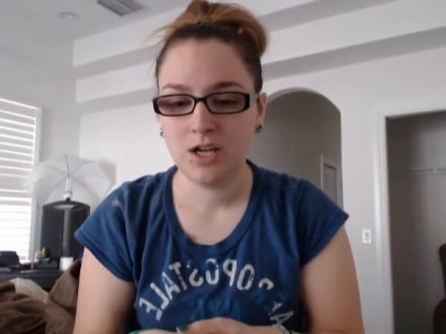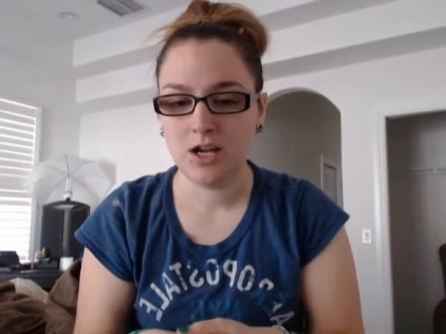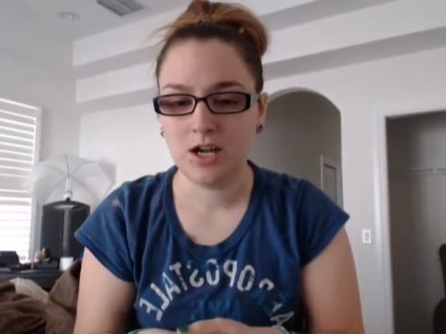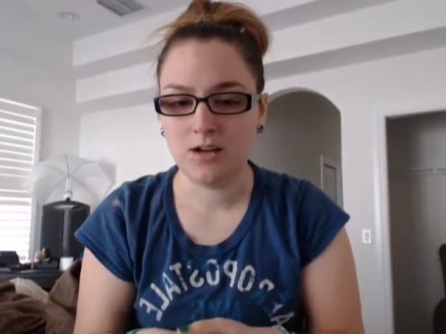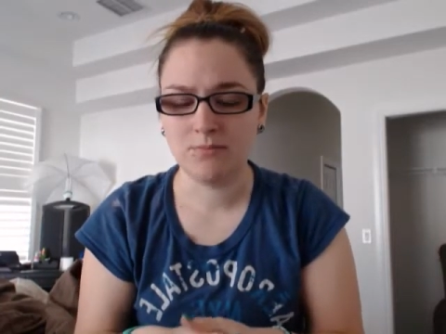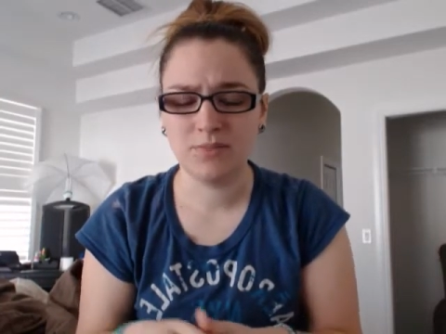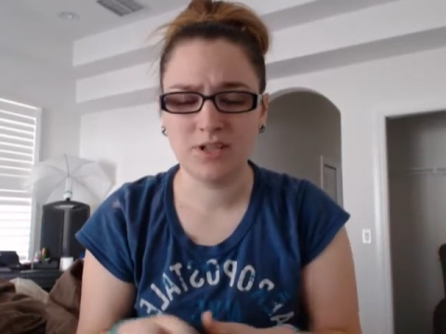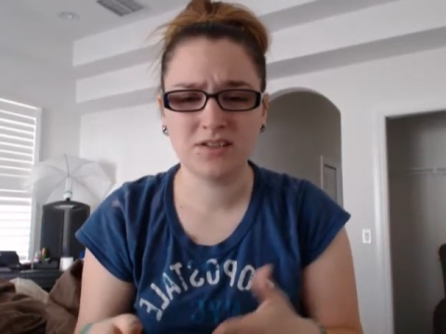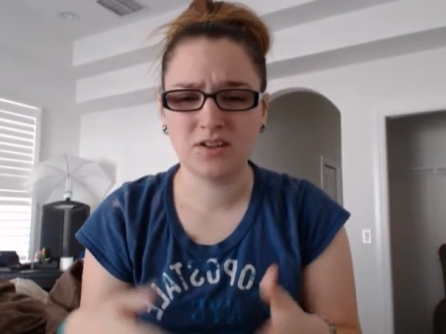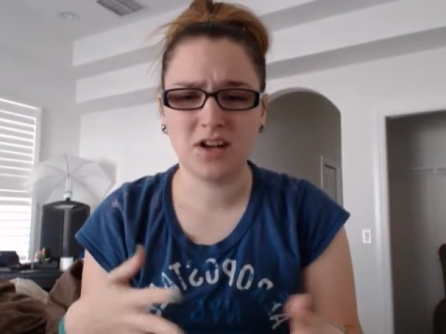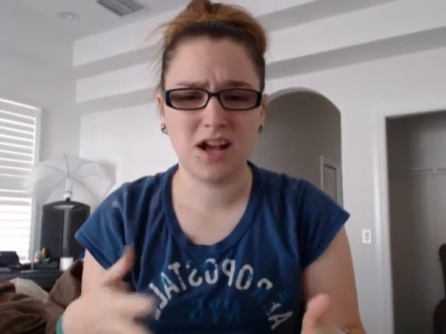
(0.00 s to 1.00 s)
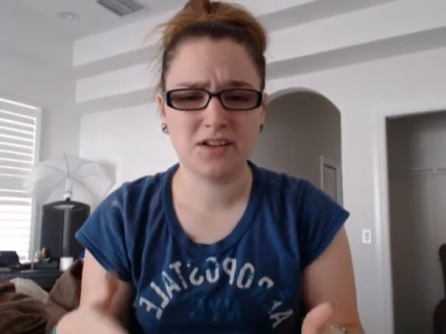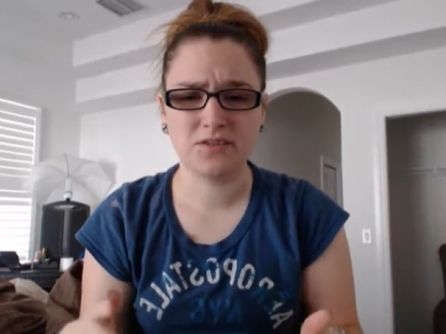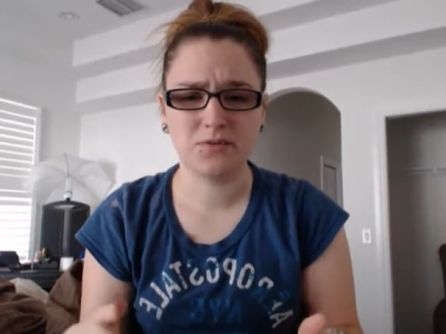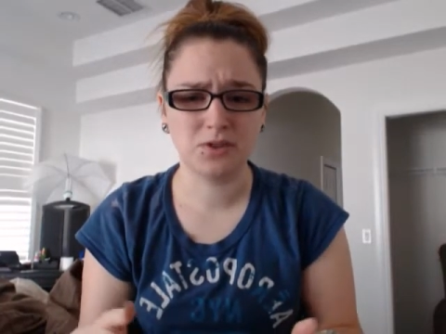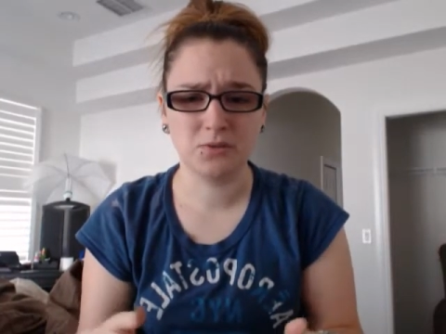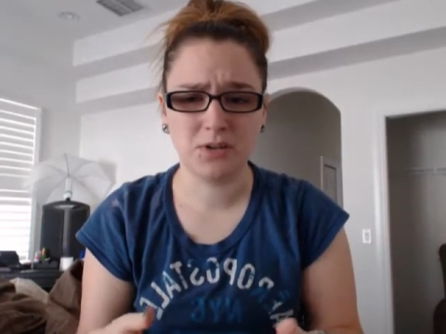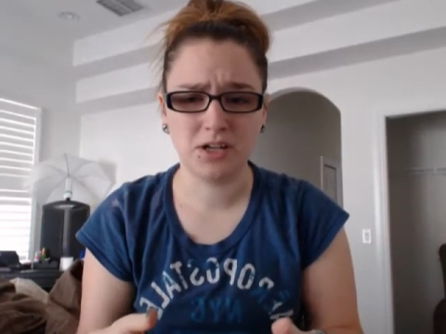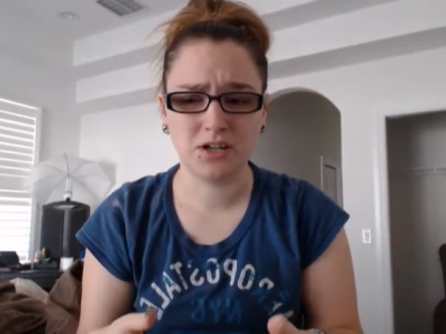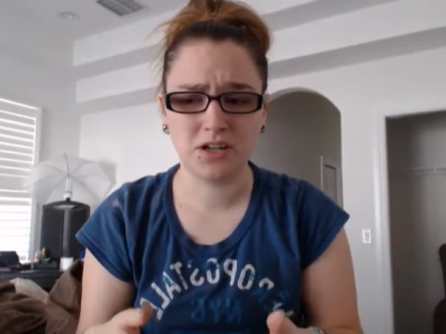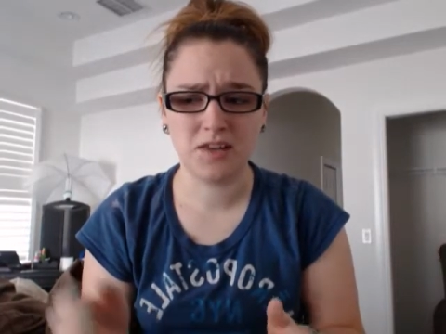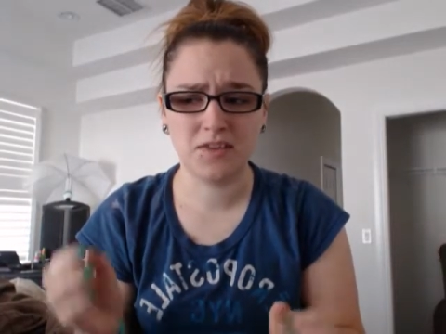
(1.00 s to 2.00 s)
But he started acting really
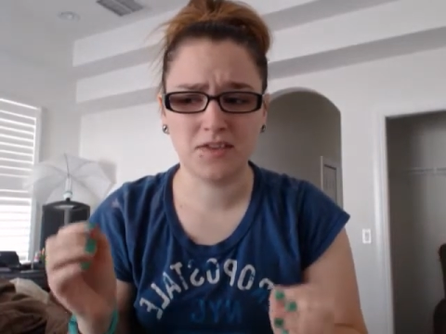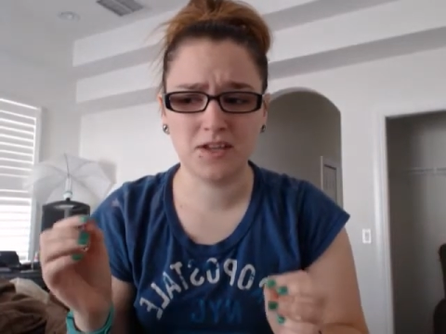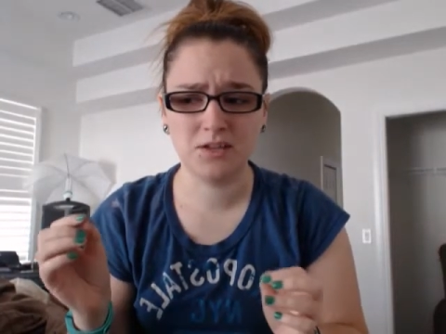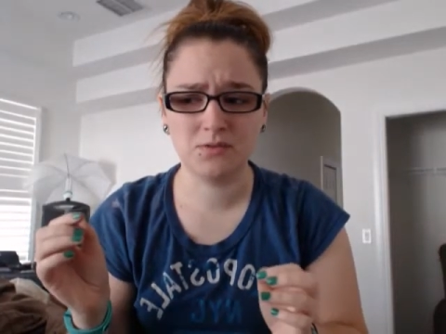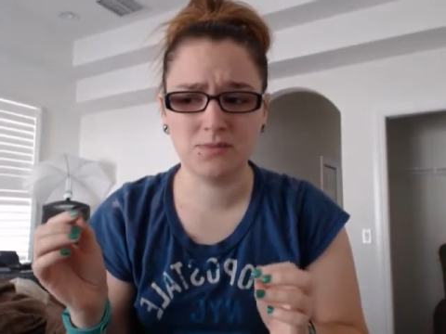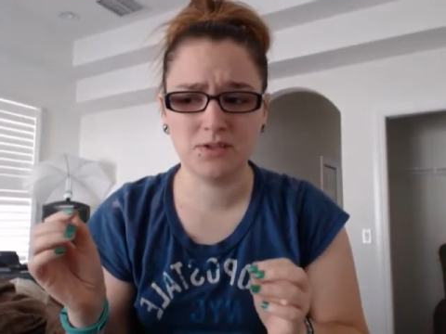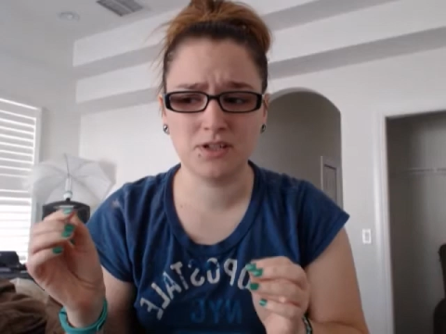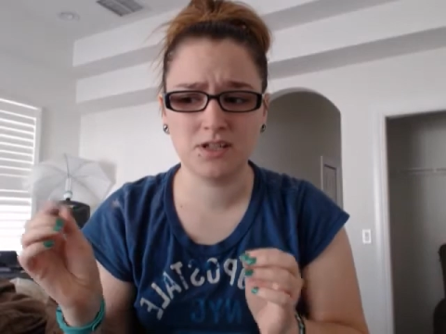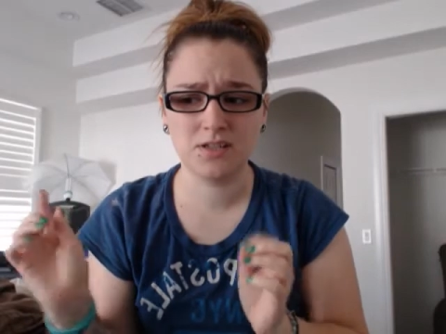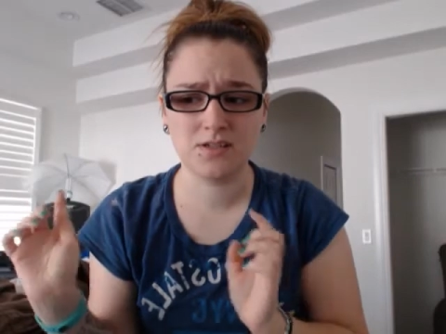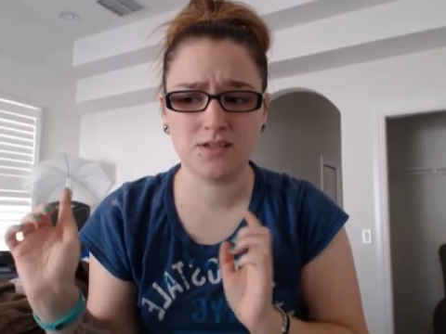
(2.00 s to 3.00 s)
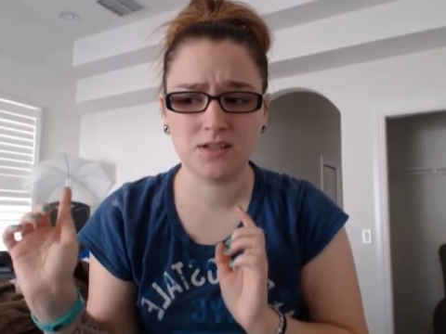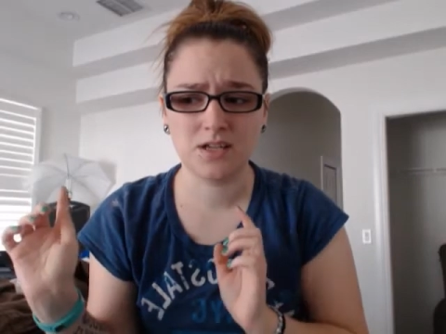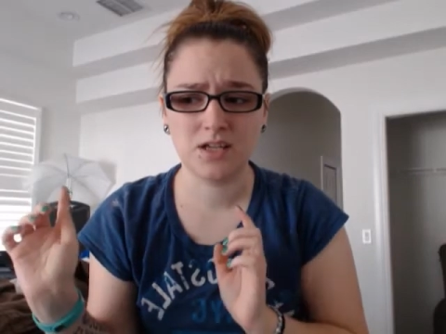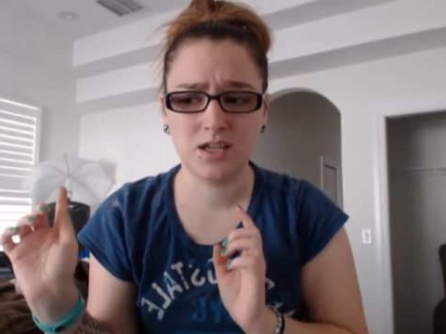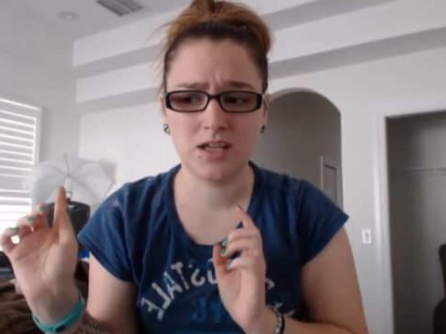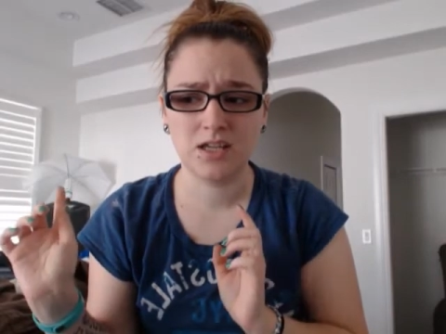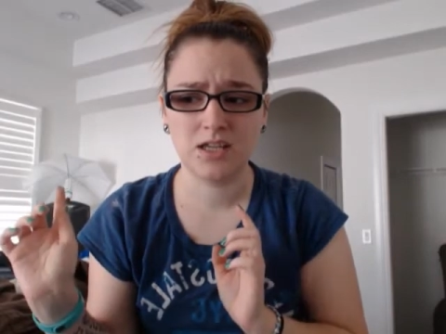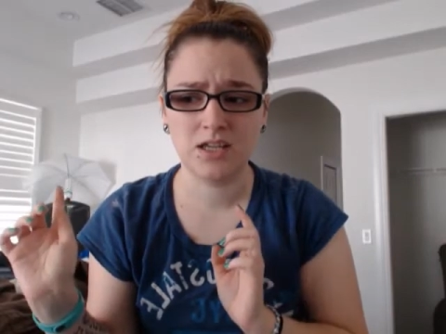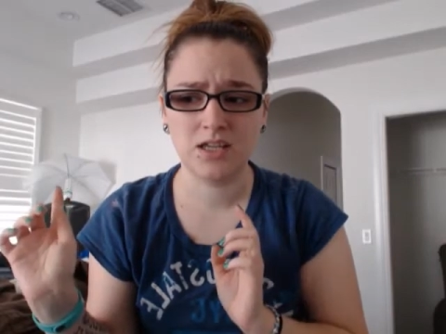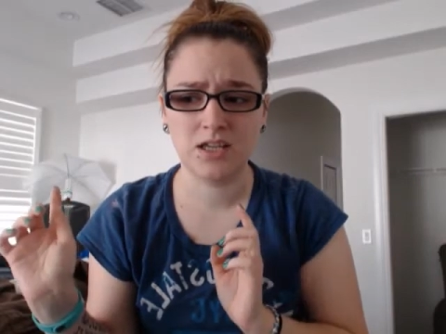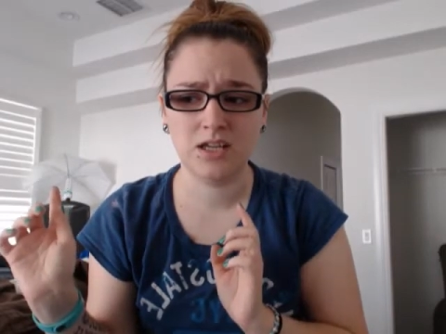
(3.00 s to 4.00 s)
weird. I think it was because
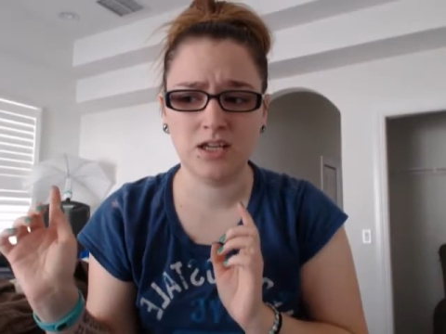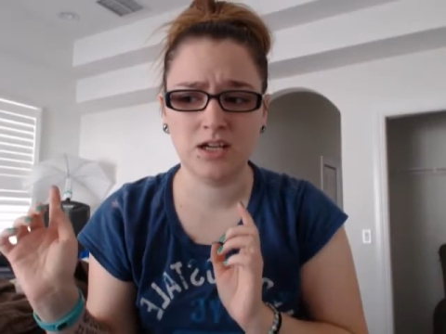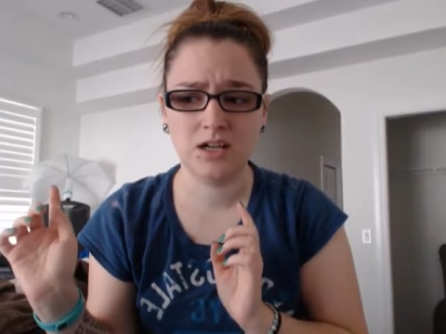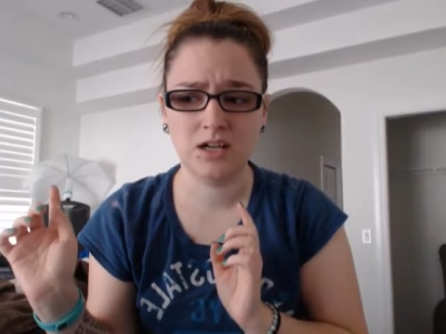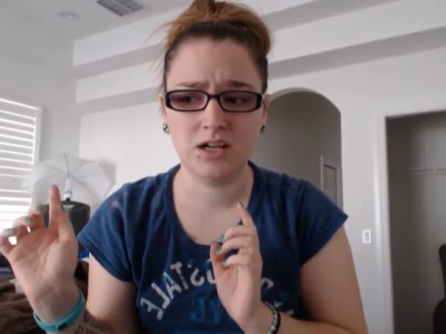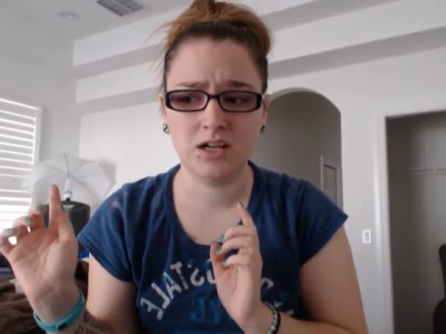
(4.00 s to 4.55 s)
he